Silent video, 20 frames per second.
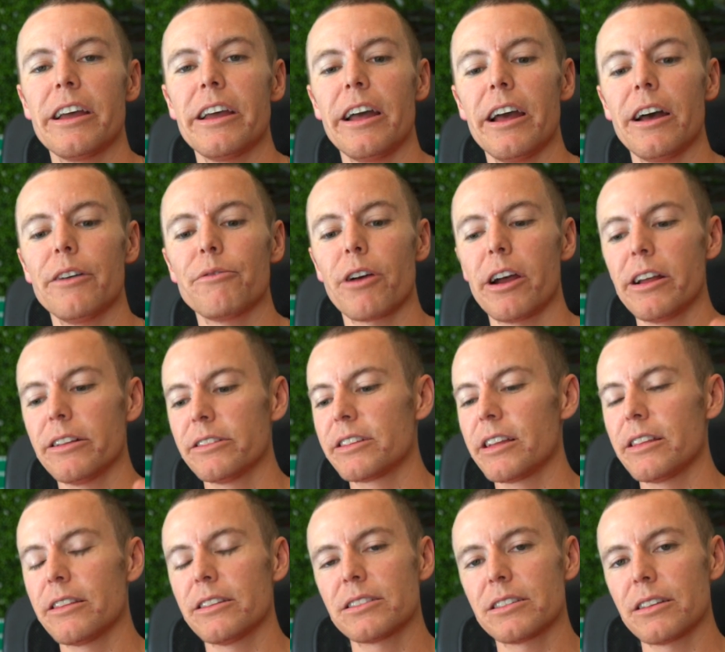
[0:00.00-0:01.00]
and
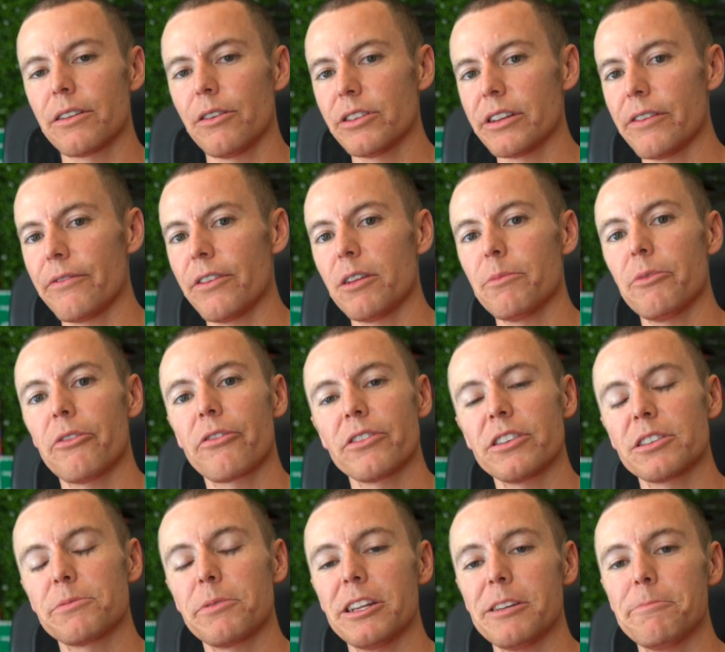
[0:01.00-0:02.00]
say this is only available for
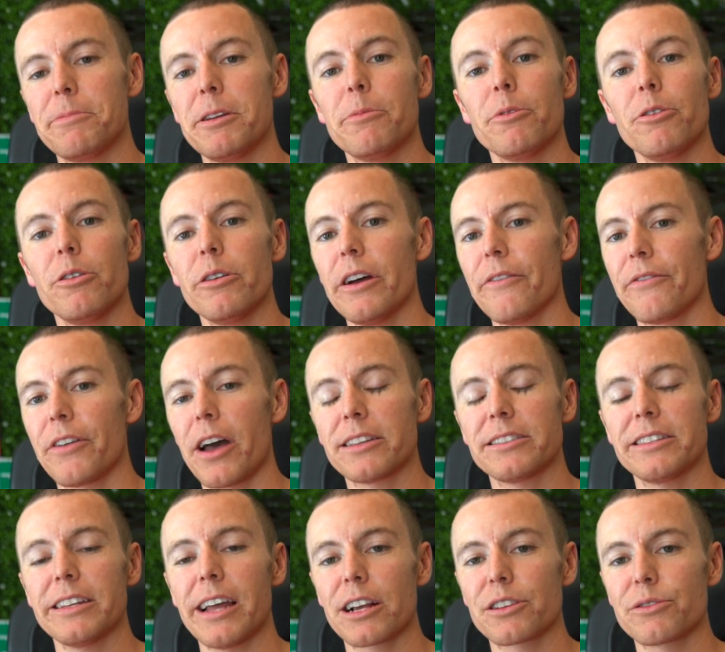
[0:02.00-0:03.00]
this many people, if
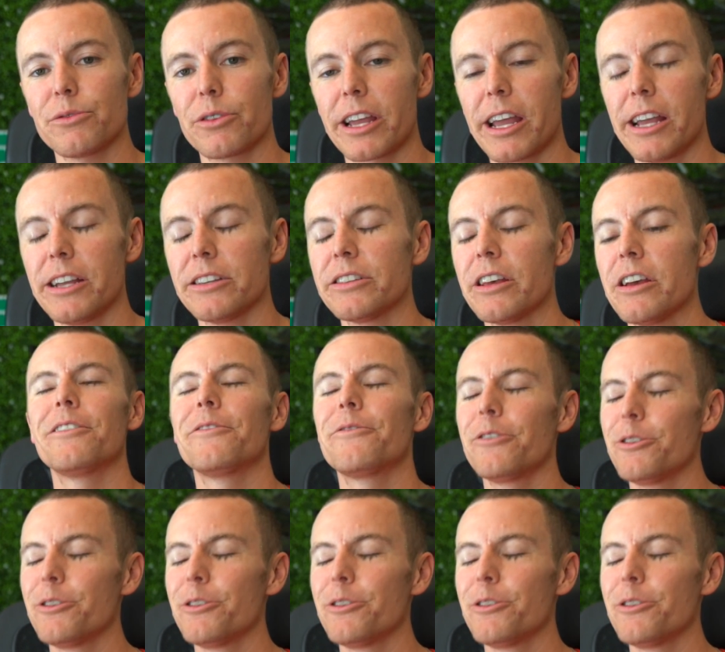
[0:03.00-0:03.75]
that's the actual case.